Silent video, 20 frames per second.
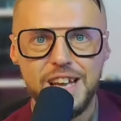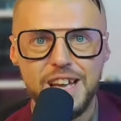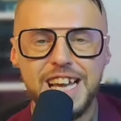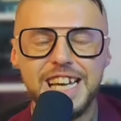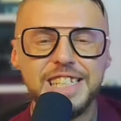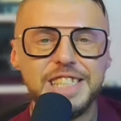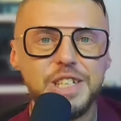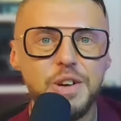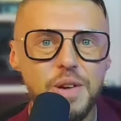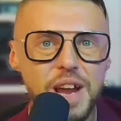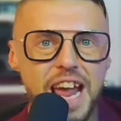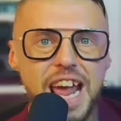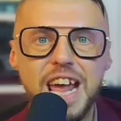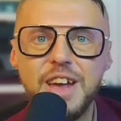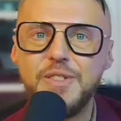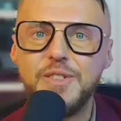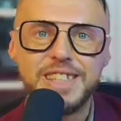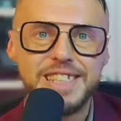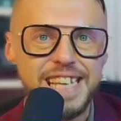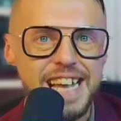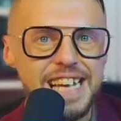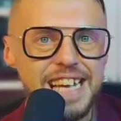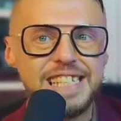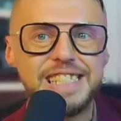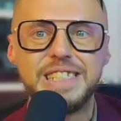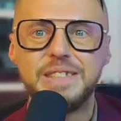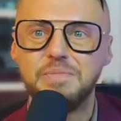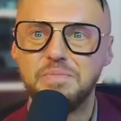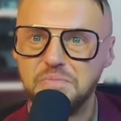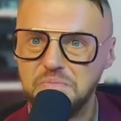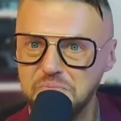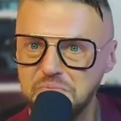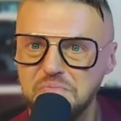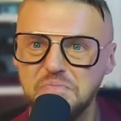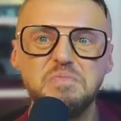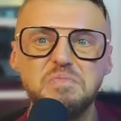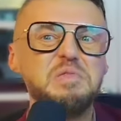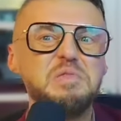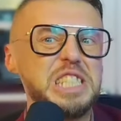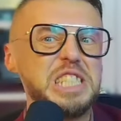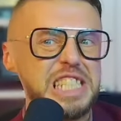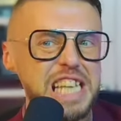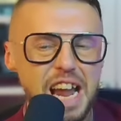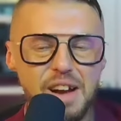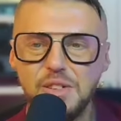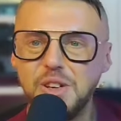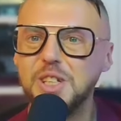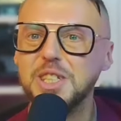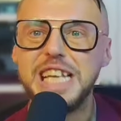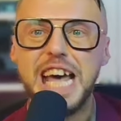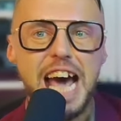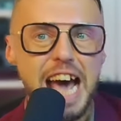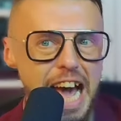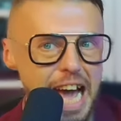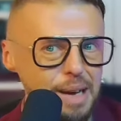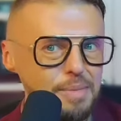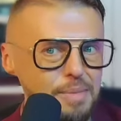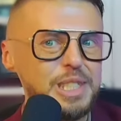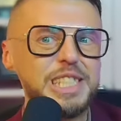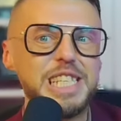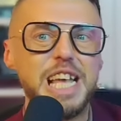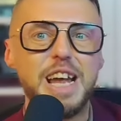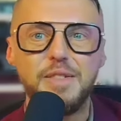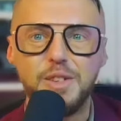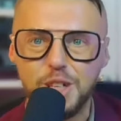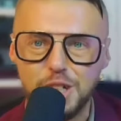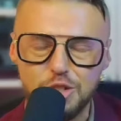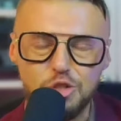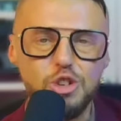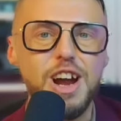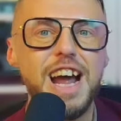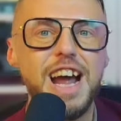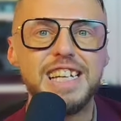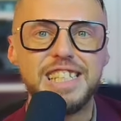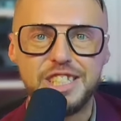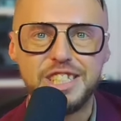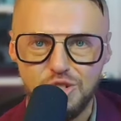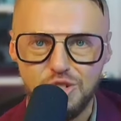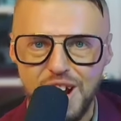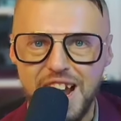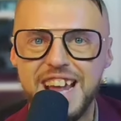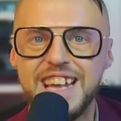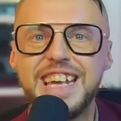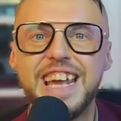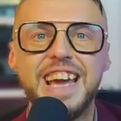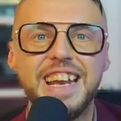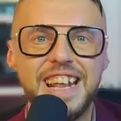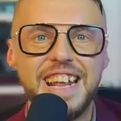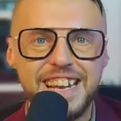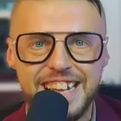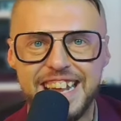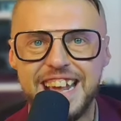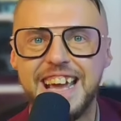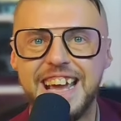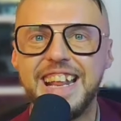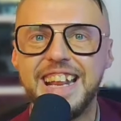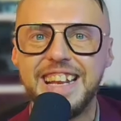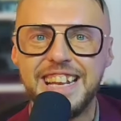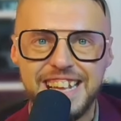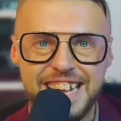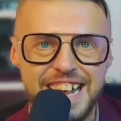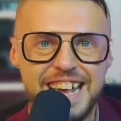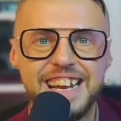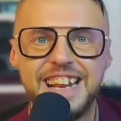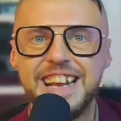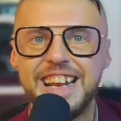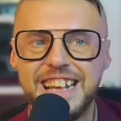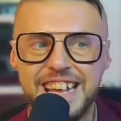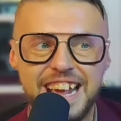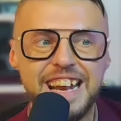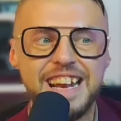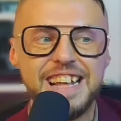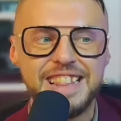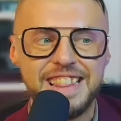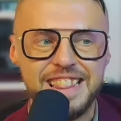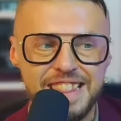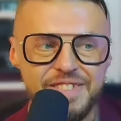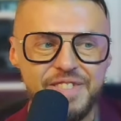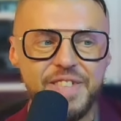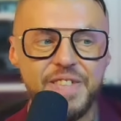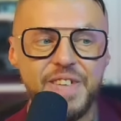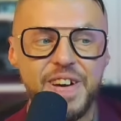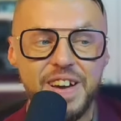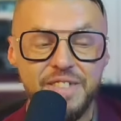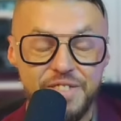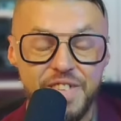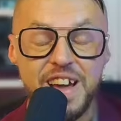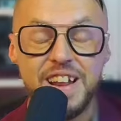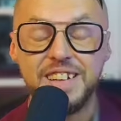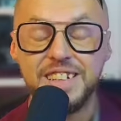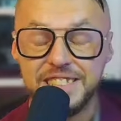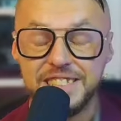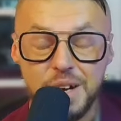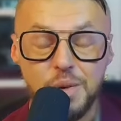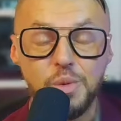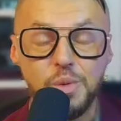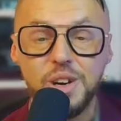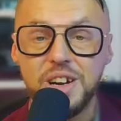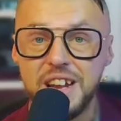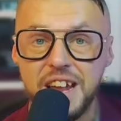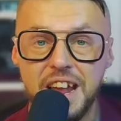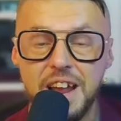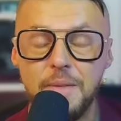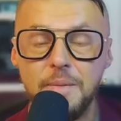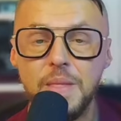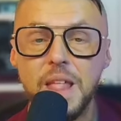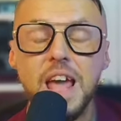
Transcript: It's okay if it takes several times, several tries, try again and again and again and again, and uh, finally it's not working.